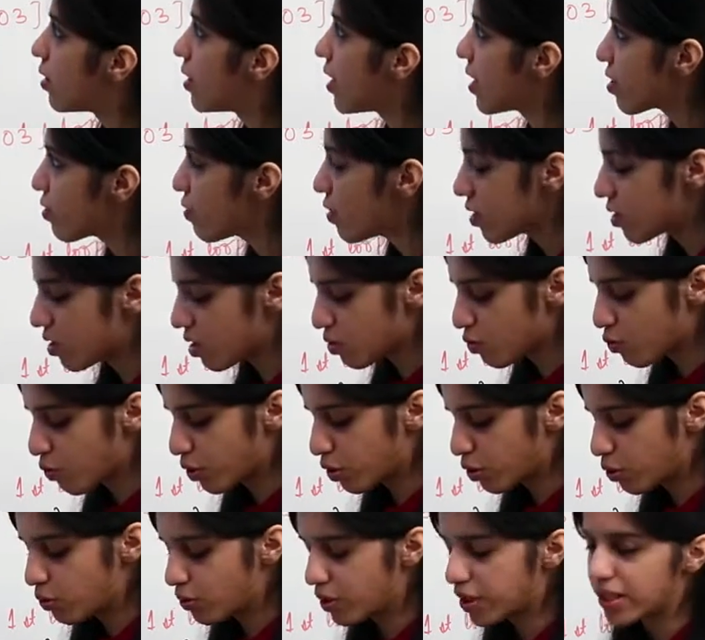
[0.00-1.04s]
Next, we are just
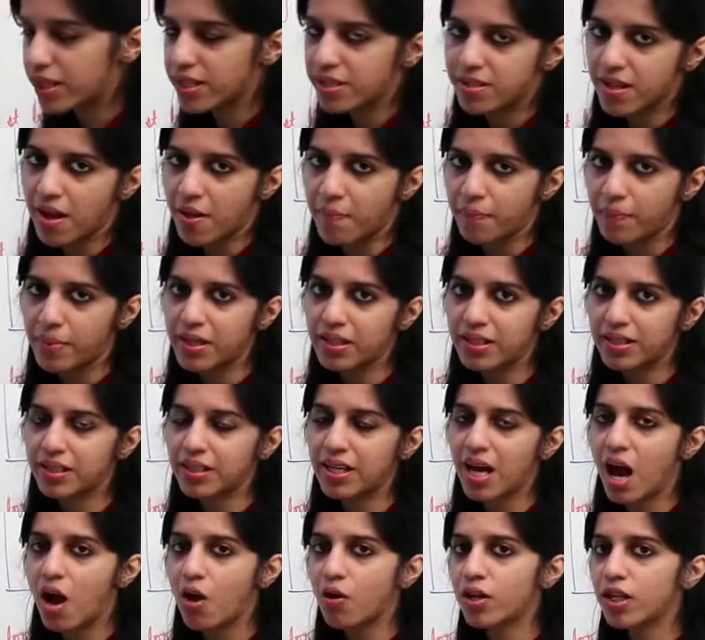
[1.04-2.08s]
going to look at an example
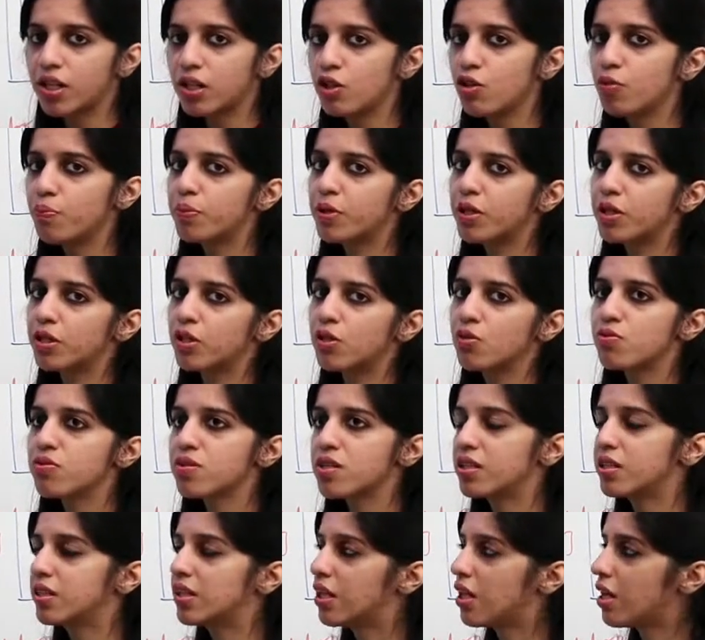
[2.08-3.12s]
that how can you
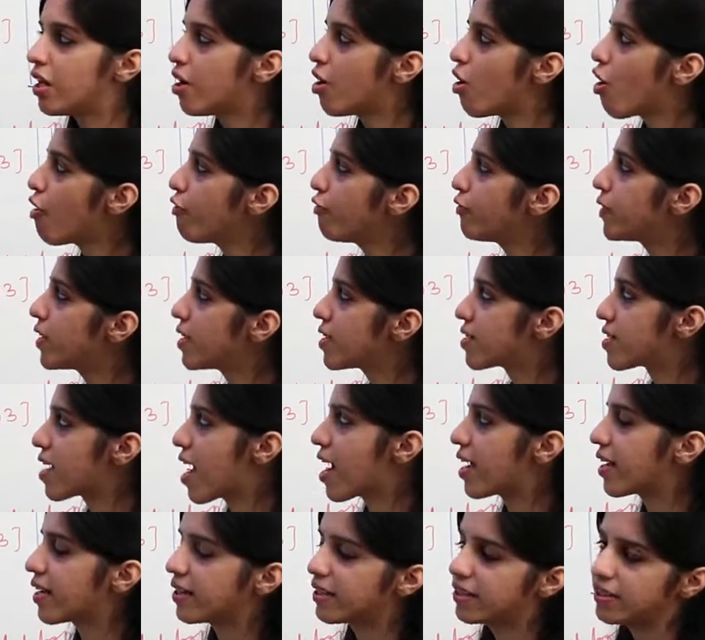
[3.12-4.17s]
produce a delay of
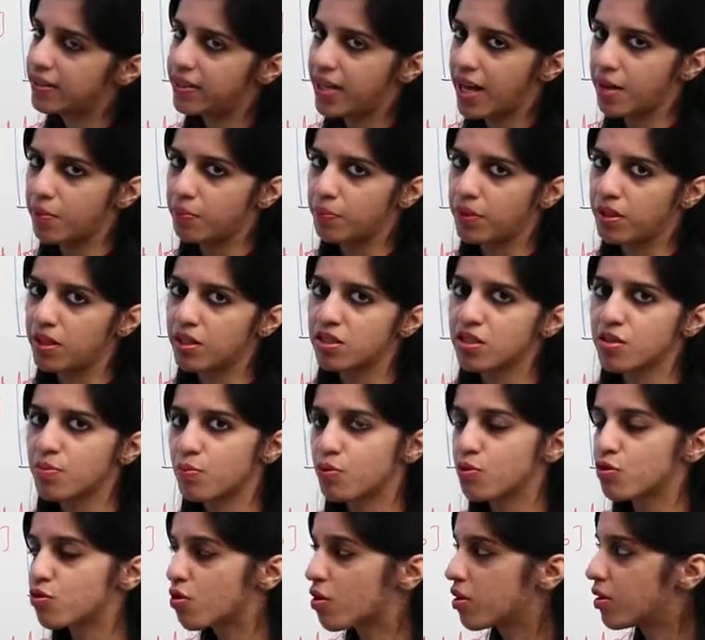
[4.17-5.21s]
desired time period.
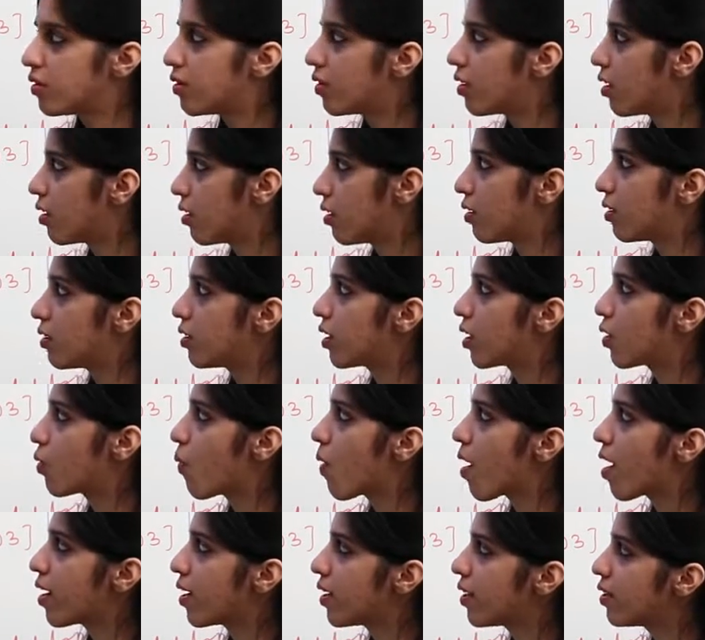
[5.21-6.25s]
Suppose you
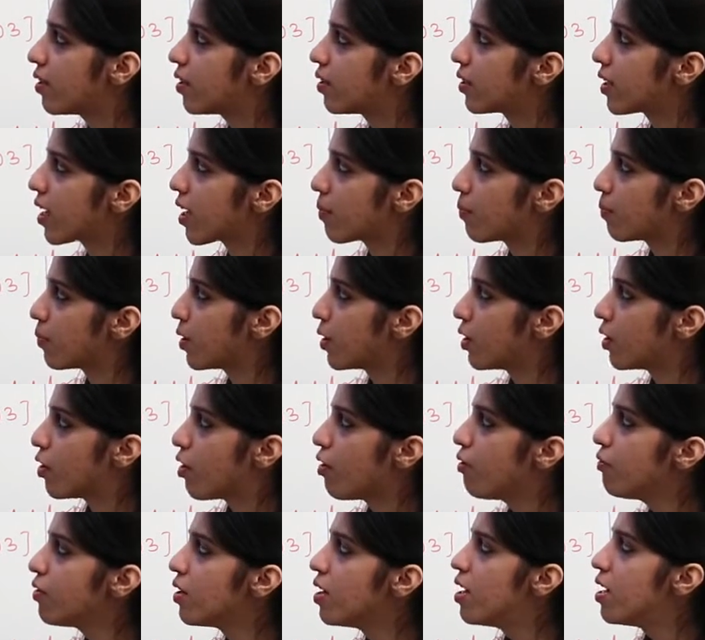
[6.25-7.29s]
required a time period
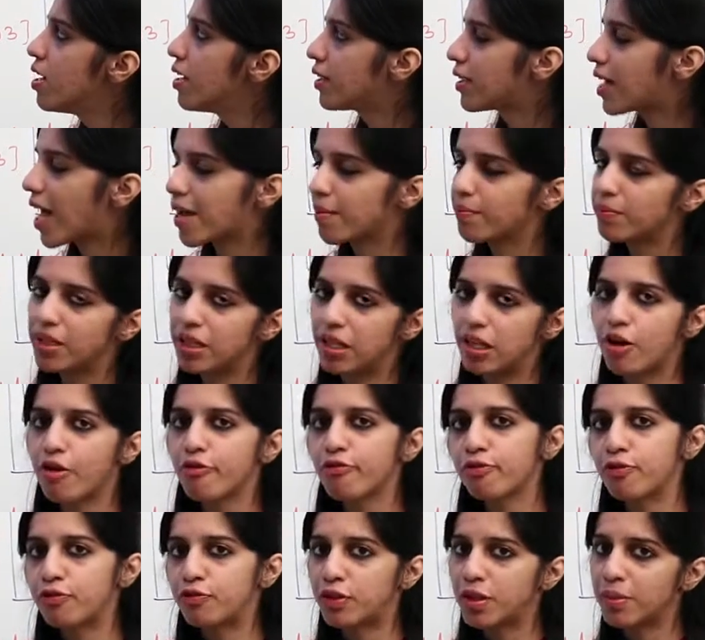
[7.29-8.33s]
of time delay
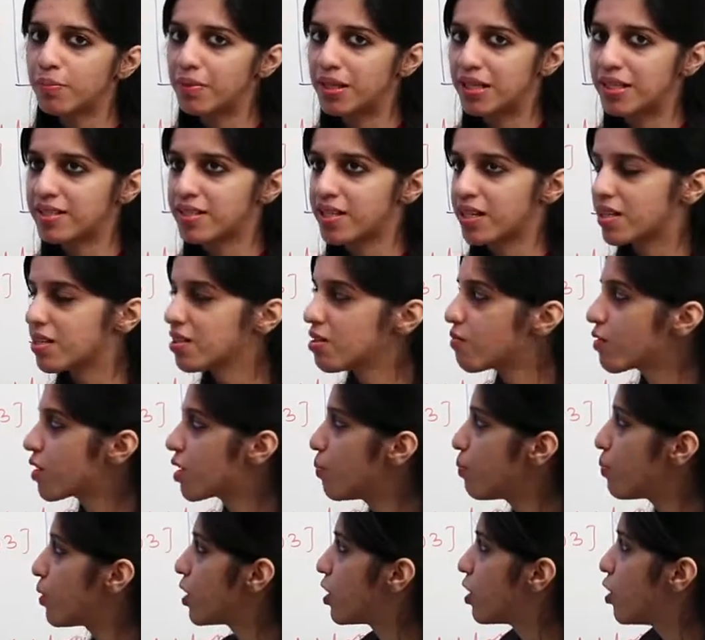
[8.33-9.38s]
of 50 milliseconds. We
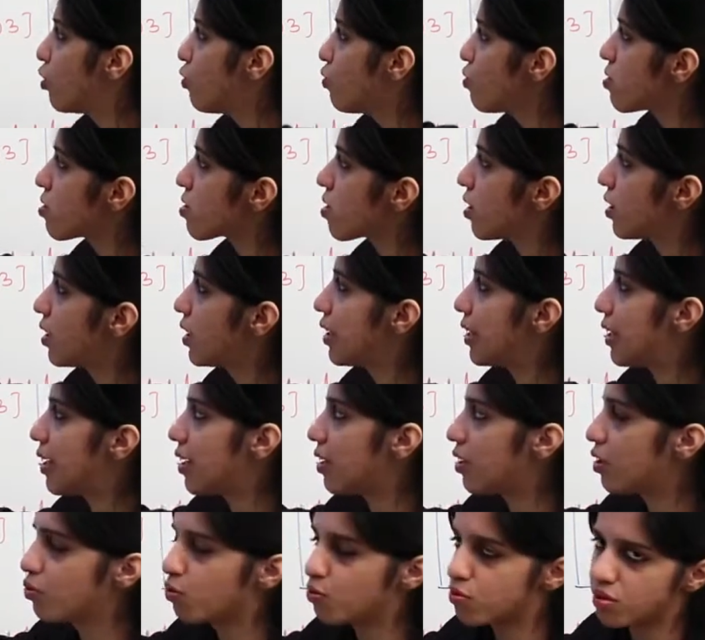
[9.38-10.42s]
can produce a
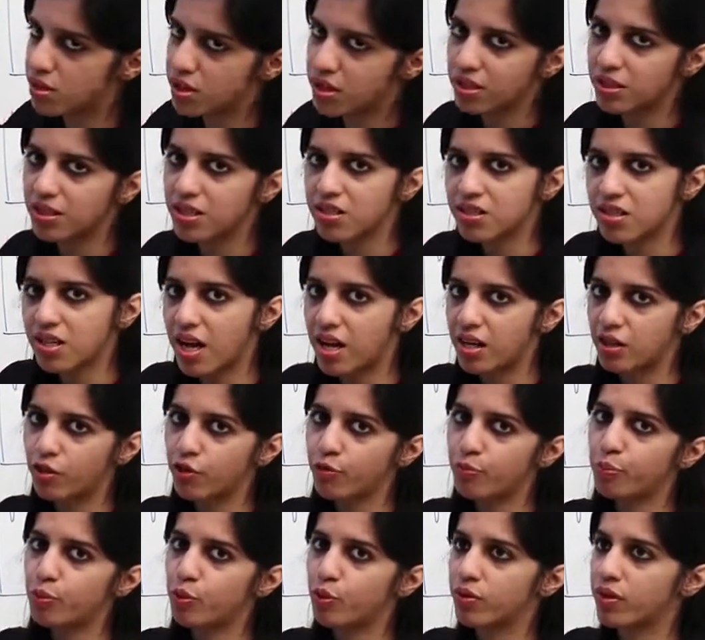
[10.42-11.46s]
delay using this kind
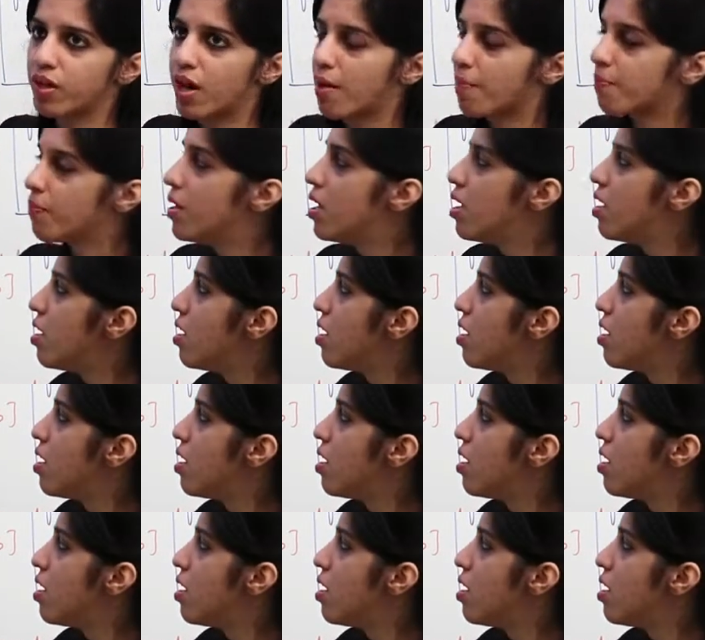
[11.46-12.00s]
of program.